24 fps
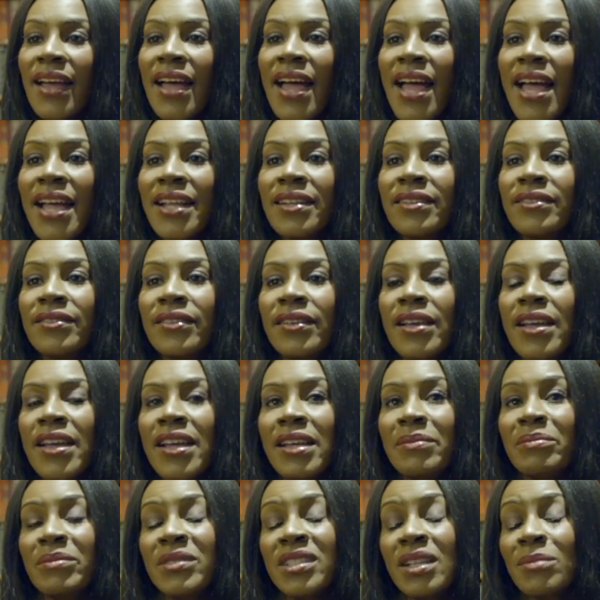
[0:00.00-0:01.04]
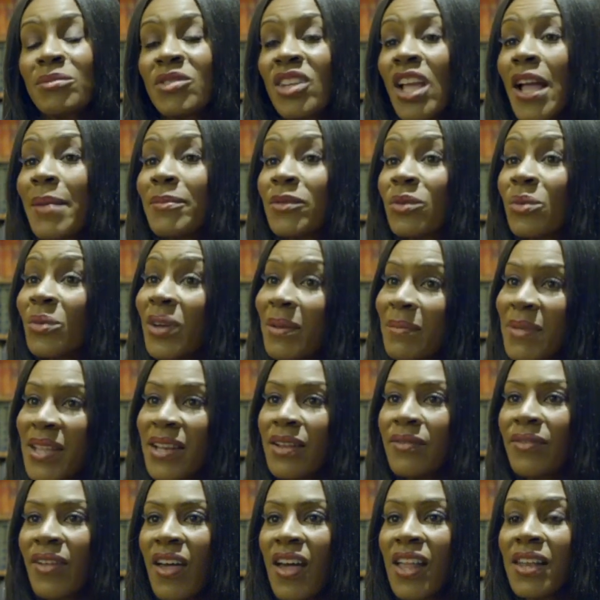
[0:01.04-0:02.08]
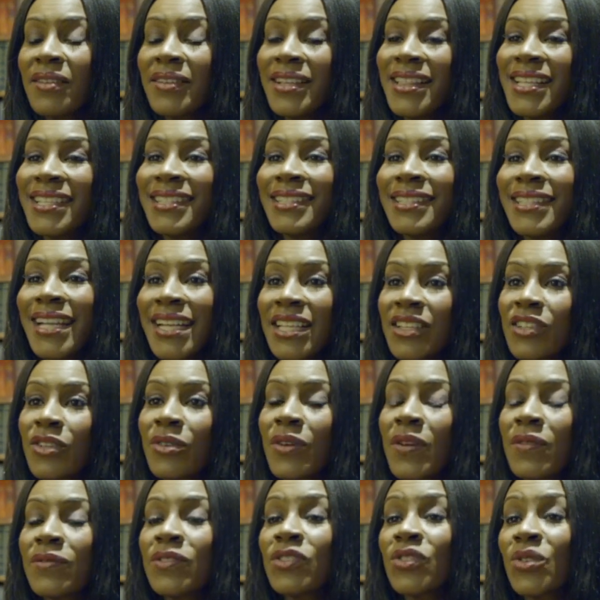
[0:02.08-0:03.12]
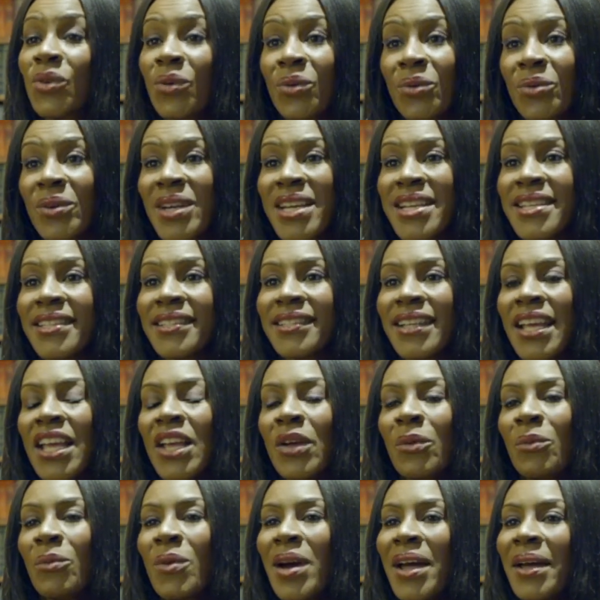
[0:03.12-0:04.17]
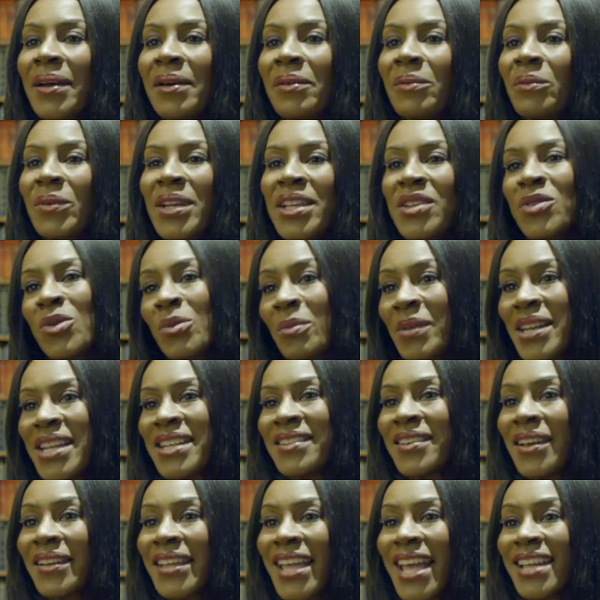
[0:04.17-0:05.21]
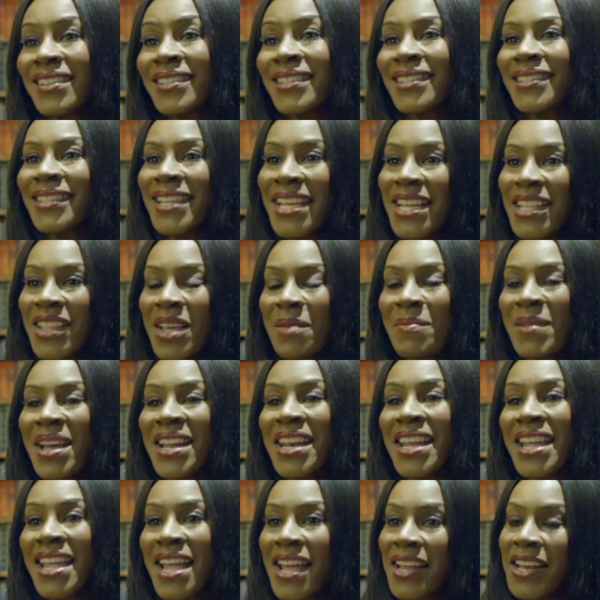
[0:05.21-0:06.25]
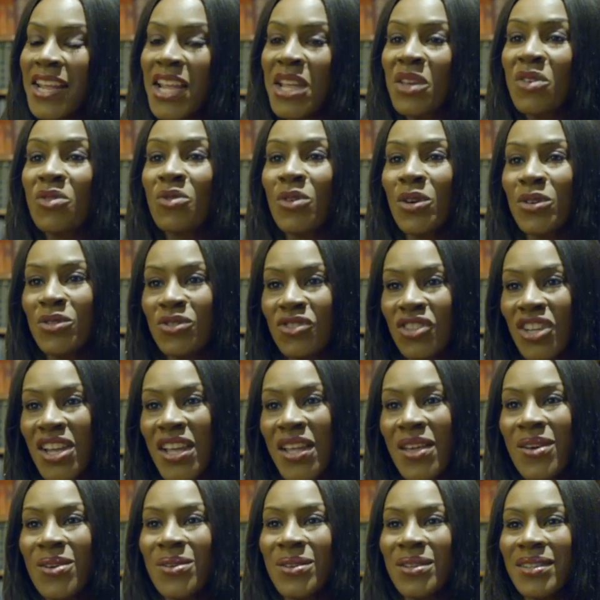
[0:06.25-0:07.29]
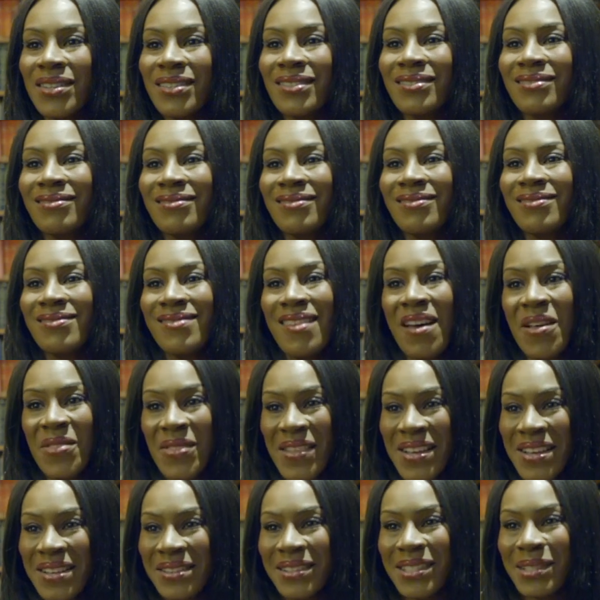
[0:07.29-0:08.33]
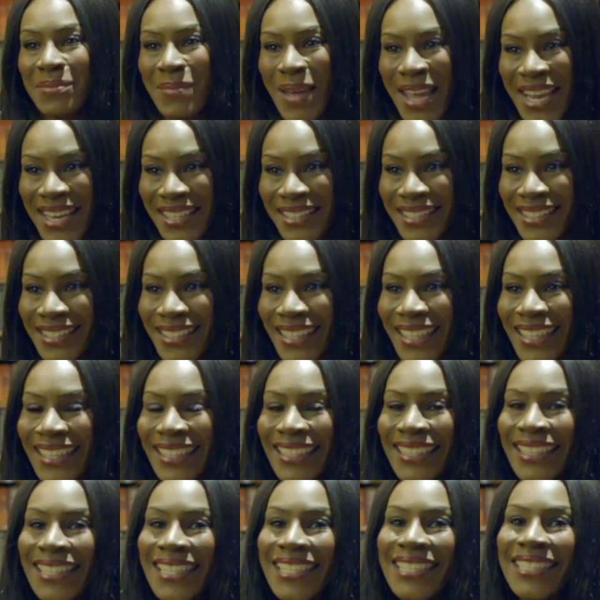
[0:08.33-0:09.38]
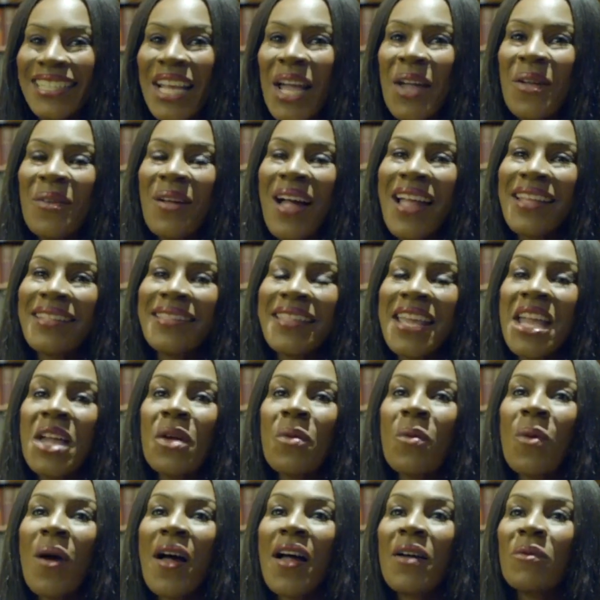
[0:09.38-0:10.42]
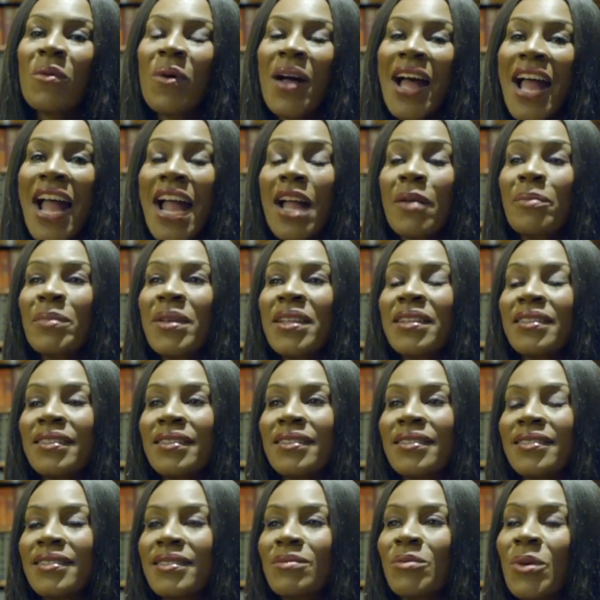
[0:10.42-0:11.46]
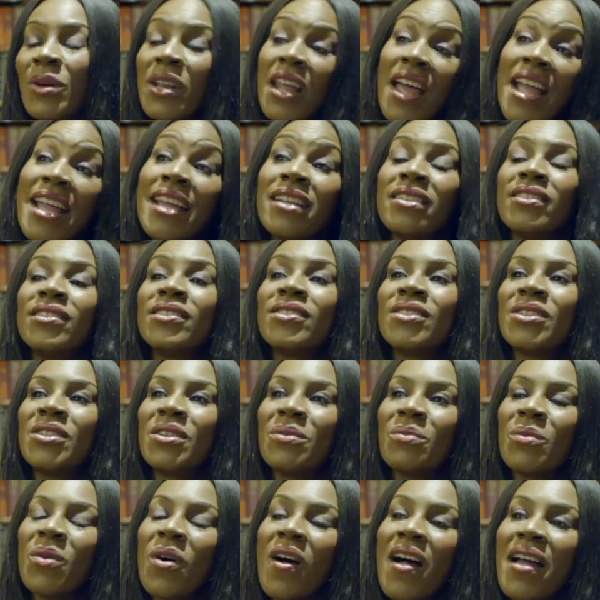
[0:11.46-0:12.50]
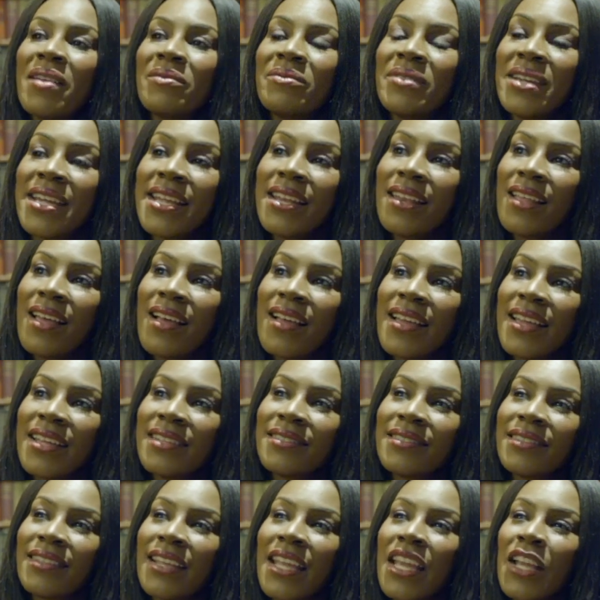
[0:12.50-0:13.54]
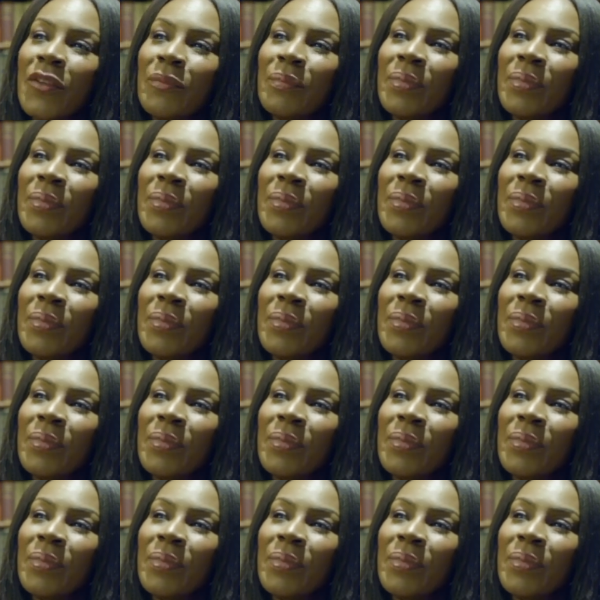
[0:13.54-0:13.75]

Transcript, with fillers: and um, sometimes women of colour at the centre of stories where we normally don't get to see them, and again, encroaching on other space. Mm. So I think what, what happens, what I understood and what I realised,